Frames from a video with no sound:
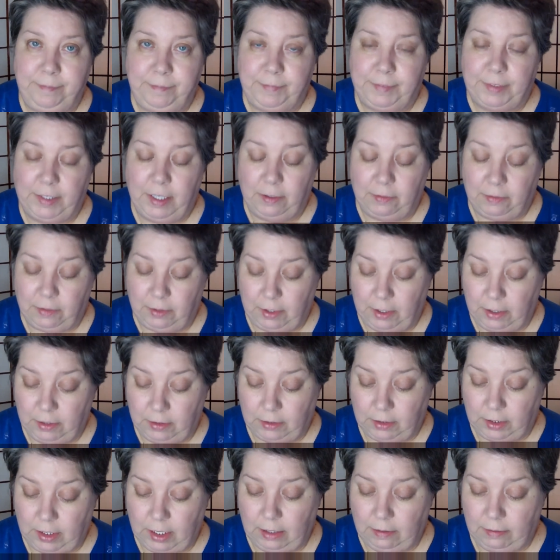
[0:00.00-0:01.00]
several
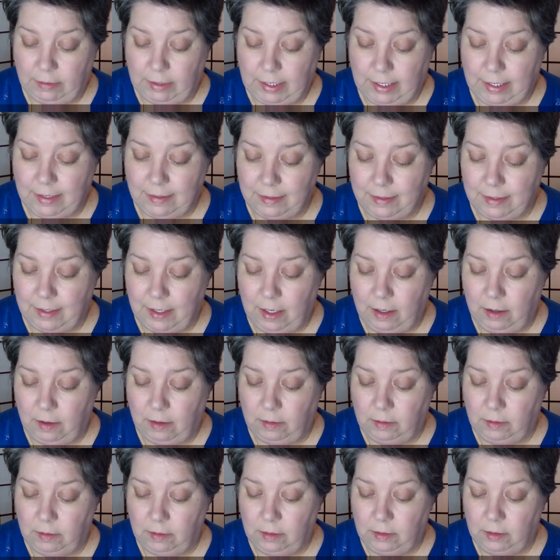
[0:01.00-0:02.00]
years ago, I guess
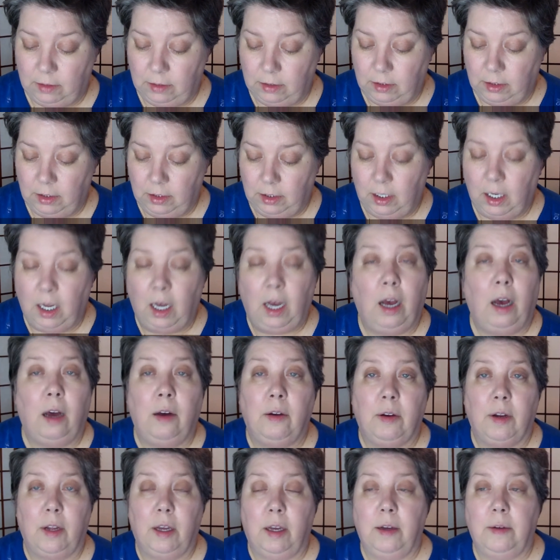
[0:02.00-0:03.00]
now,
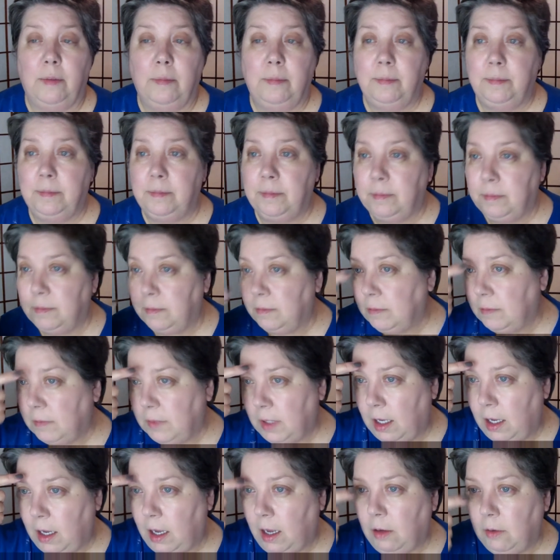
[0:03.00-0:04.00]
on a
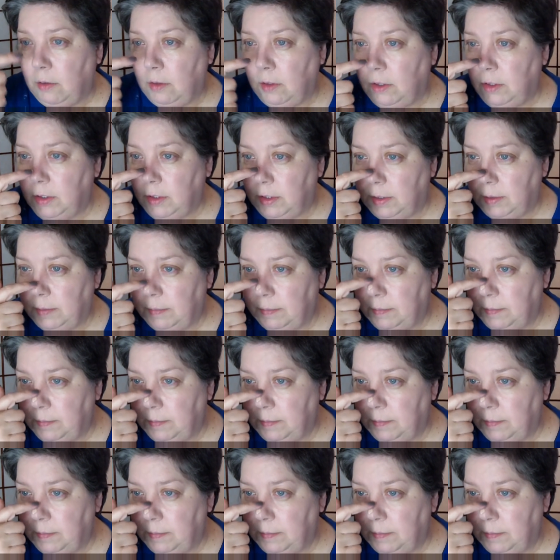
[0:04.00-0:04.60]
Haute Look.